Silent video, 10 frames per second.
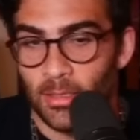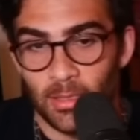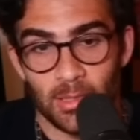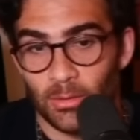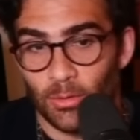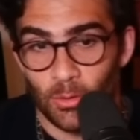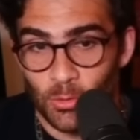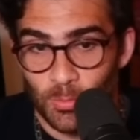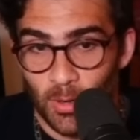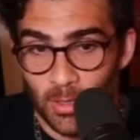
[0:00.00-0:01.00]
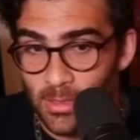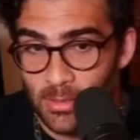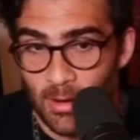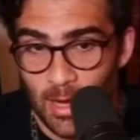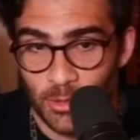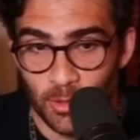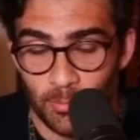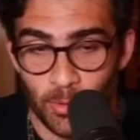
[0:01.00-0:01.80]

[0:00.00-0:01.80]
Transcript: Neither of those parties are actually